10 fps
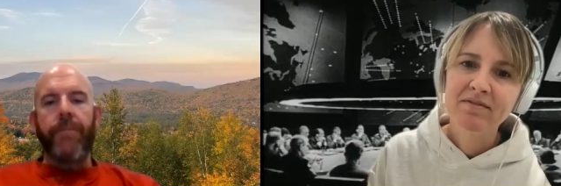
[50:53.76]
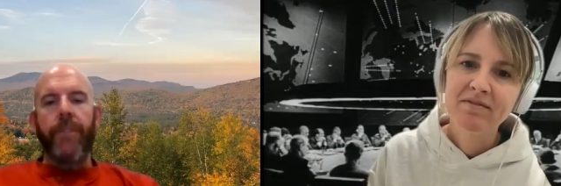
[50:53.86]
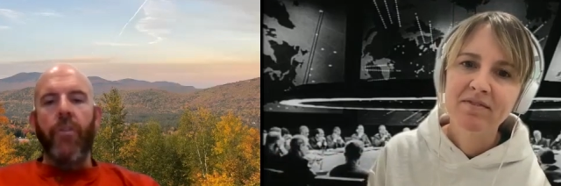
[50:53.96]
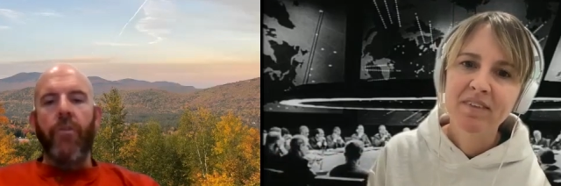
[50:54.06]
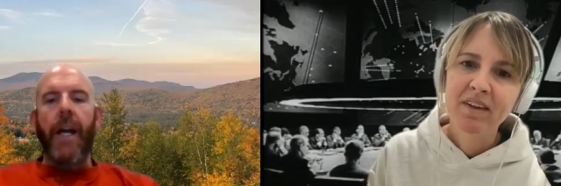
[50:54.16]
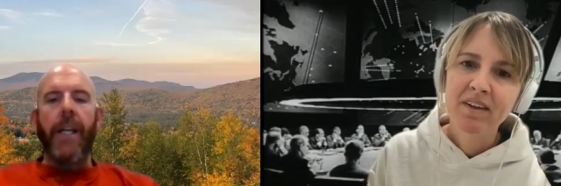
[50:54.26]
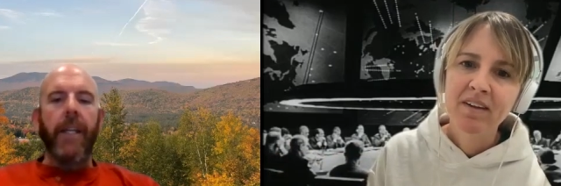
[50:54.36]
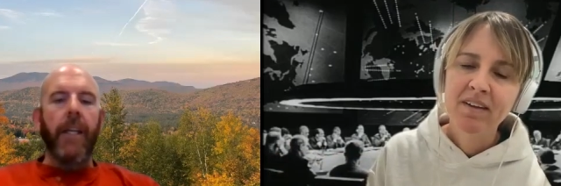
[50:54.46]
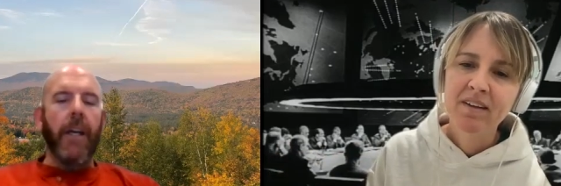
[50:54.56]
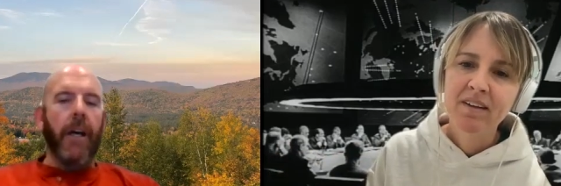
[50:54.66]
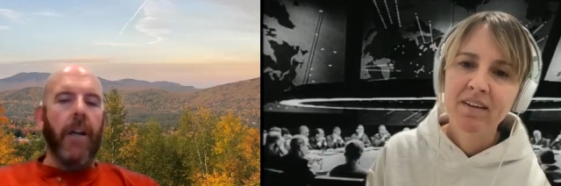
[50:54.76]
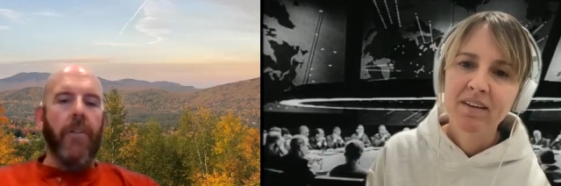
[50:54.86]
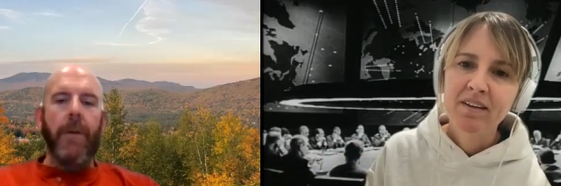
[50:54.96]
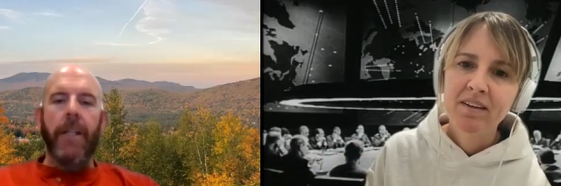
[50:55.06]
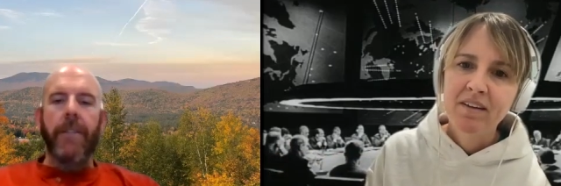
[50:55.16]
Speaker 1: you're riding 100
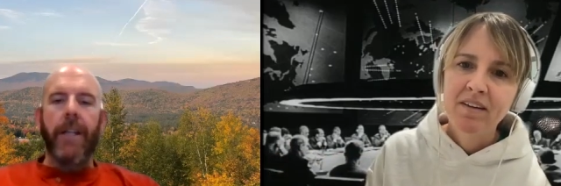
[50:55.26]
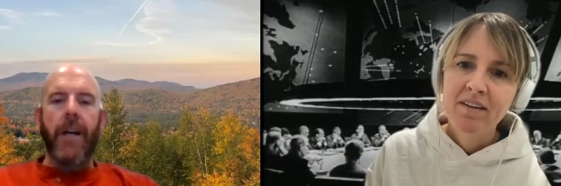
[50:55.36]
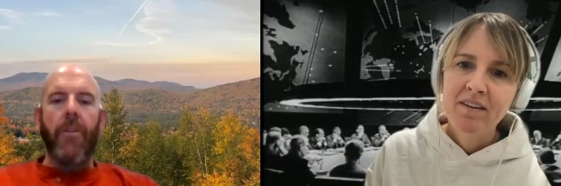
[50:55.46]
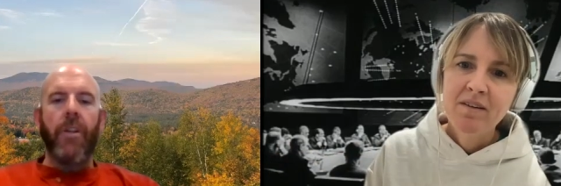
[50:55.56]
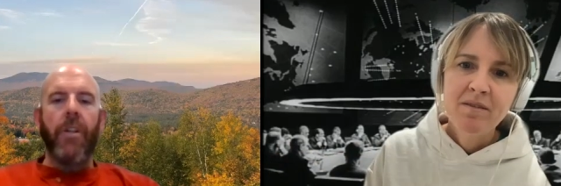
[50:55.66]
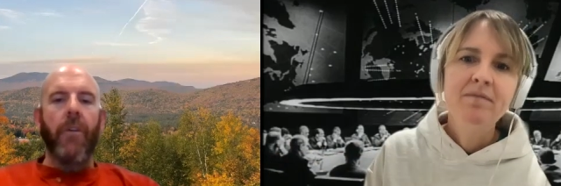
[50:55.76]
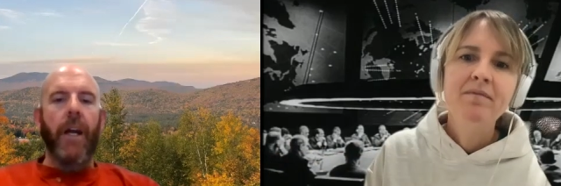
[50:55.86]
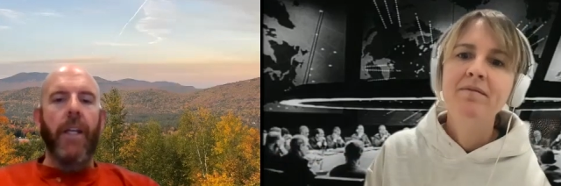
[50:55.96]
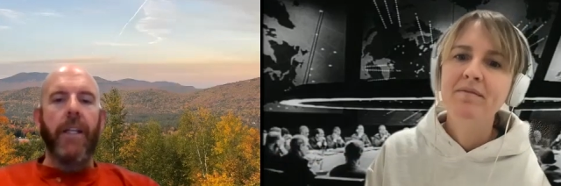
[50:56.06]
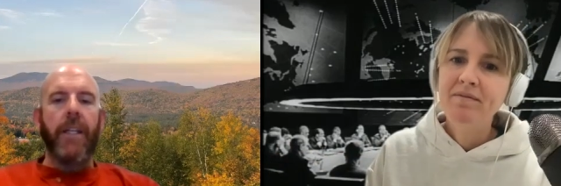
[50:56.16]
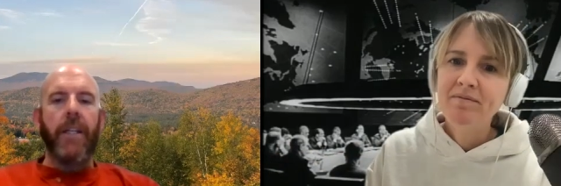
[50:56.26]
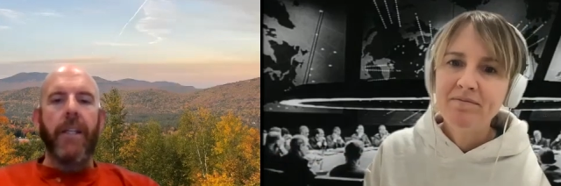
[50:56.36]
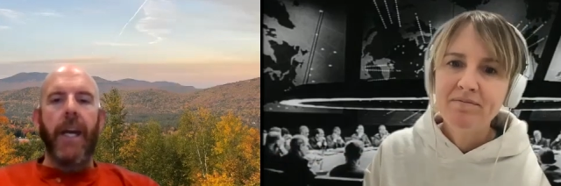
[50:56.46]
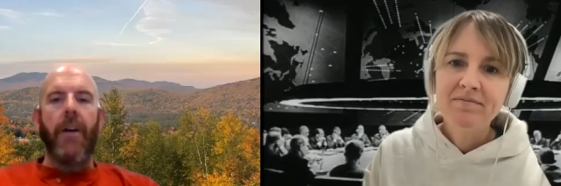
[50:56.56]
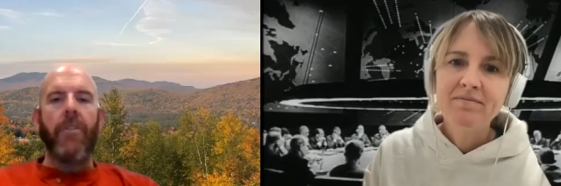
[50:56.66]
miles an hour, you're riding a gear
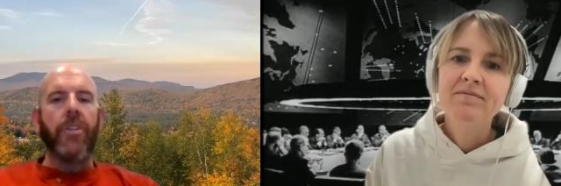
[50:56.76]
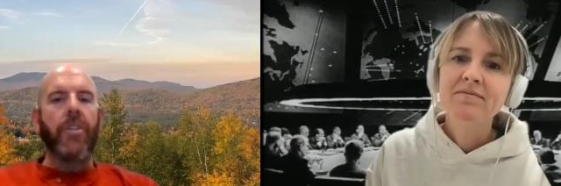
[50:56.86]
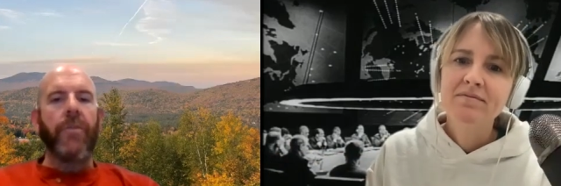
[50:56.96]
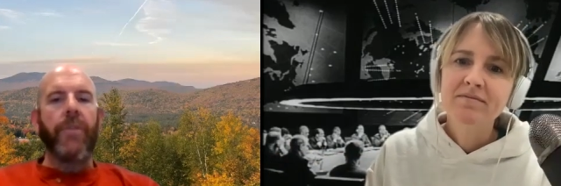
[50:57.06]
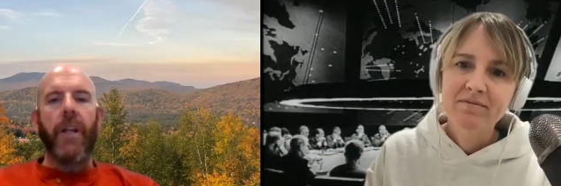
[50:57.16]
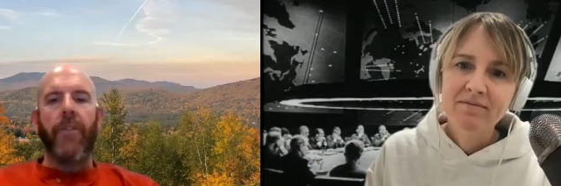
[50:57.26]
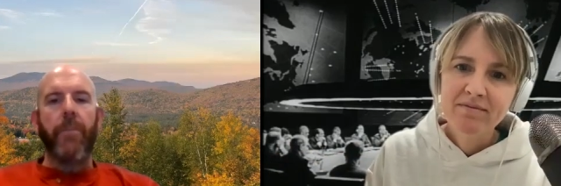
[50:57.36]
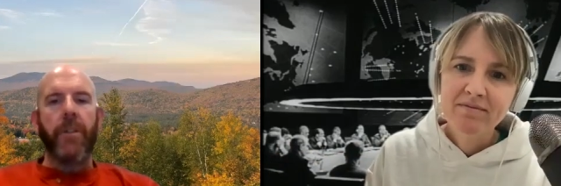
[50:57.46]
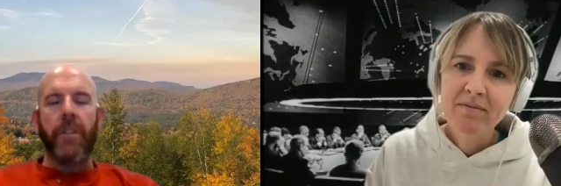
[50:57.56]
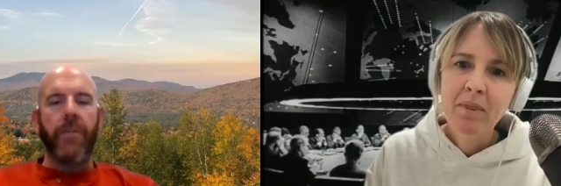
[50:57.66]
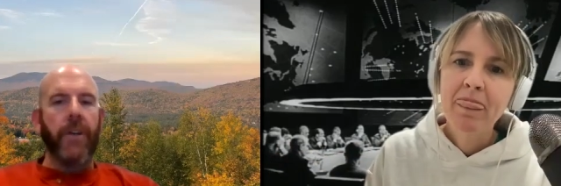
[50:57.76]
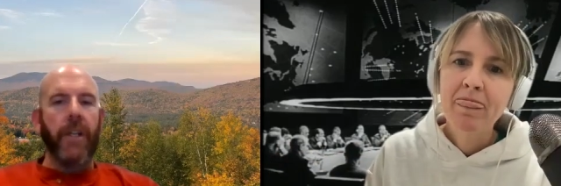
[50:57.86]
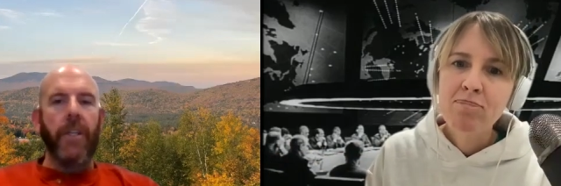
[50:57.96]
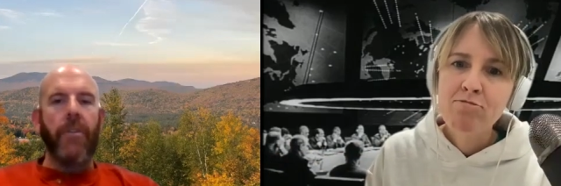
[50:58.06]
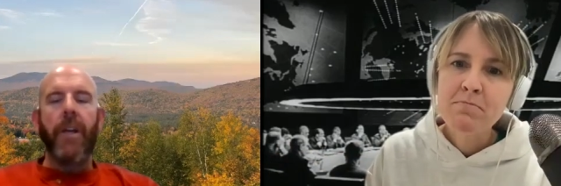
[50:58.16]
down, you're 2 feet off the person in front of
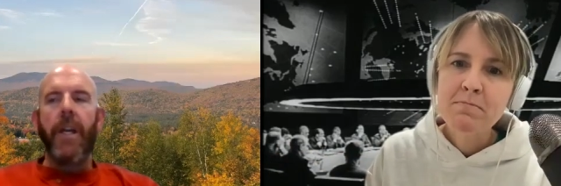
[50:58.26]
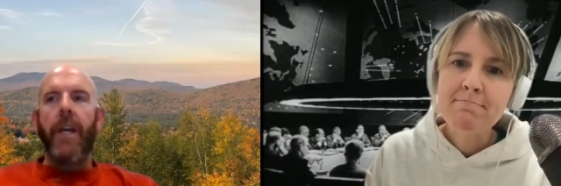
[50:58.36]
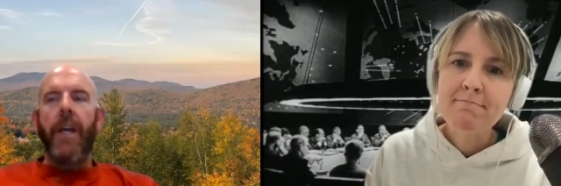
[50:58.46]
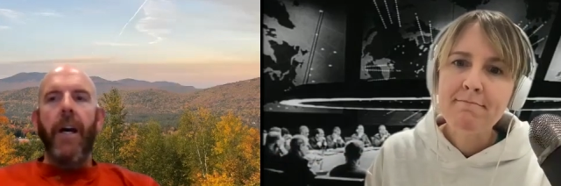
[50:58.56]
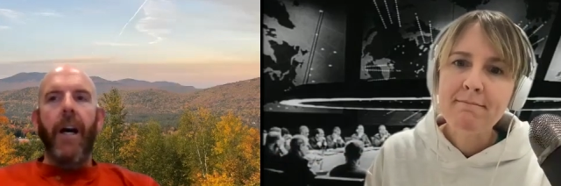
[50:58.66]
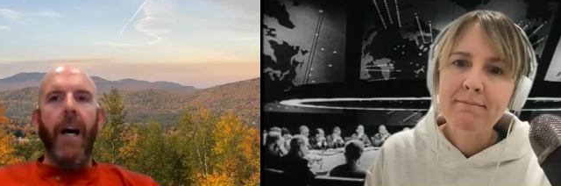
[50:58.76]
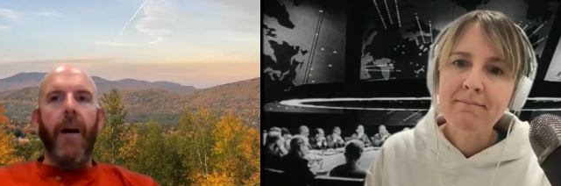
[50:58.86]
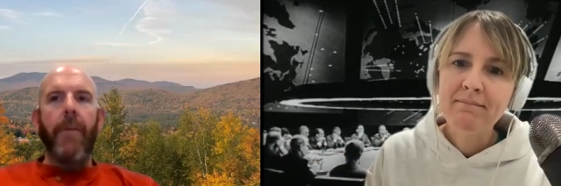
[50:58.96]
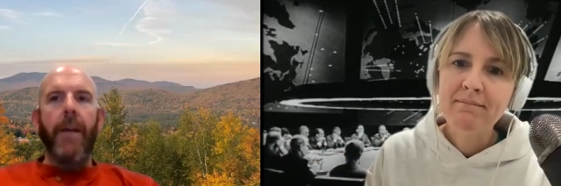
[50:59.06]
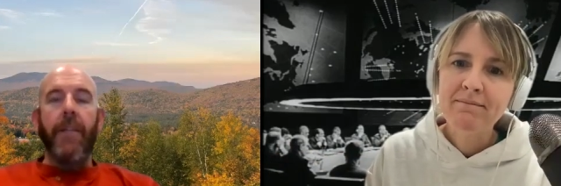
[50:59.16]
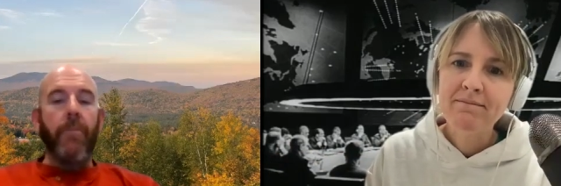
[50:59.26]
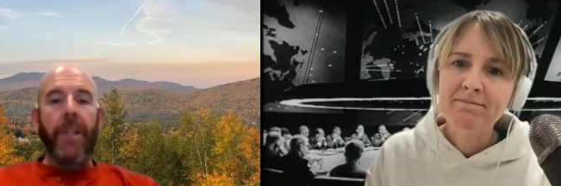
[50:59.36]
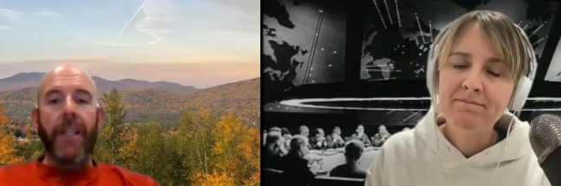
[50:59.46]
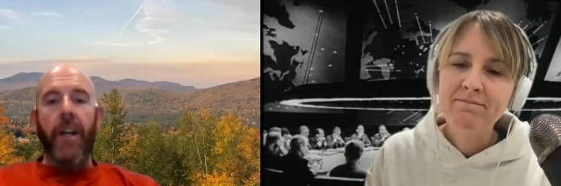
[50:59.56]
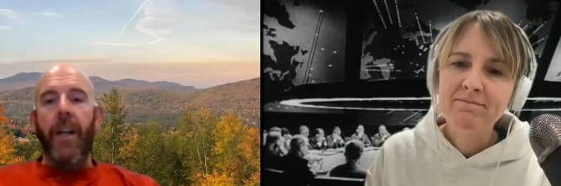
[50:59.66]
you. And
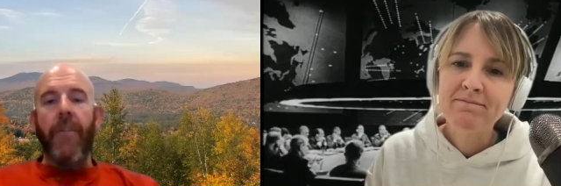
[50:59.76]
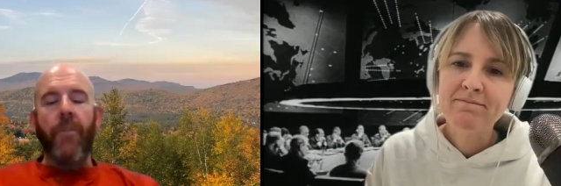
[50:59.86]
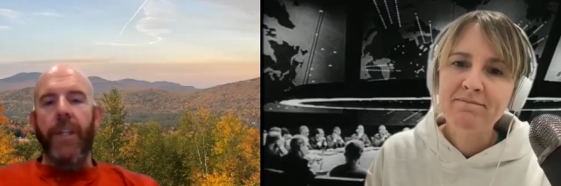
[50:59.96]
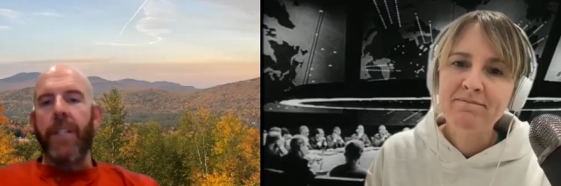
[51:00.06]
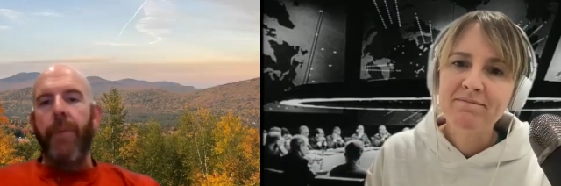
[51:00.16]
believe it or not, everyone thinks